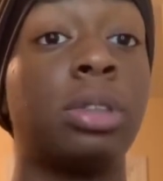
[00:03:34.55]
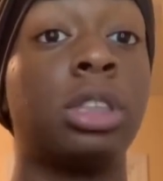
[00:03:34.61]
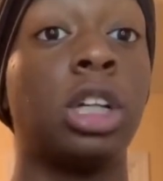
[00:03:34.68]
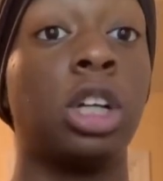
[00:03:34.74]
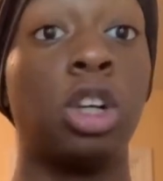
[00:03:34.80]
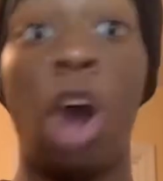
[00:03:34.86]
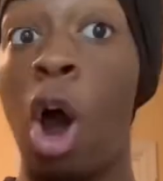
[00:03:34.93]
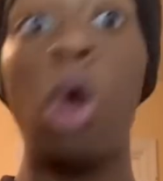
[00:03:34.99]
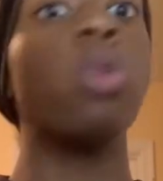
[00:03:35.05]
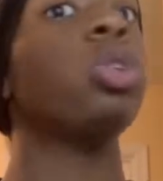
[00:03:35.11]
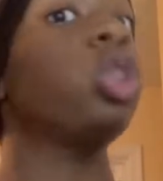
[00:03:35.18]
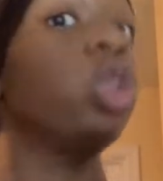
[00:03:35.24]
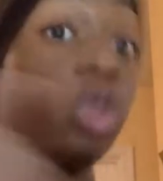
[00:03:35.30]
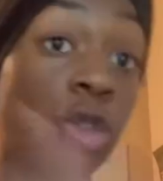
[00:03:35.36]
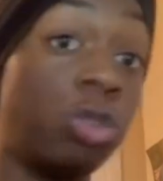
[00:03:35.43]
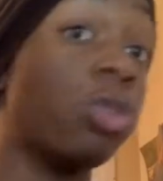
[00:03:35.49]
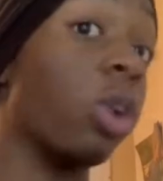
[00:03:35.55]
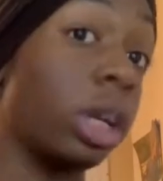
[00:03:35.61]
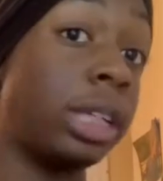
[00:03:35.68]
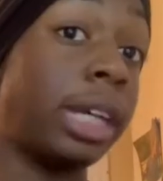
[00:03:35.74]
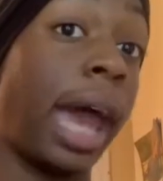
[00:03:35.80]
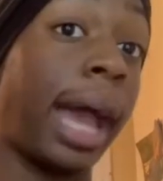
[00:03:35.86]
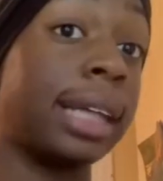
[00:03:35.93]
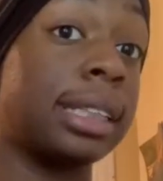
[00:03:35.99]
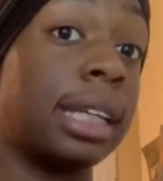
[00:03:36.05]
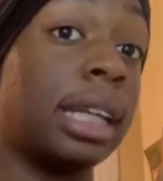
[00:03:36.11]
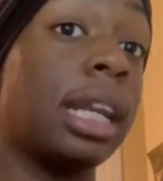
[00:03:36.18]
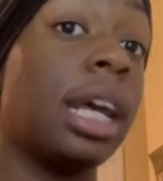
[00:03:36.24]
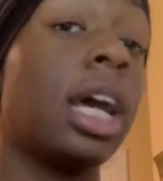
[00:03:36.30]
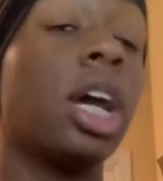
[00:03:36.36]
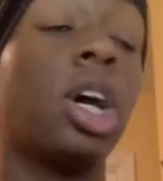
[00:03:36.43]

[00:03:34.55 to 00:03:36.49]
to go to Fort Jackson.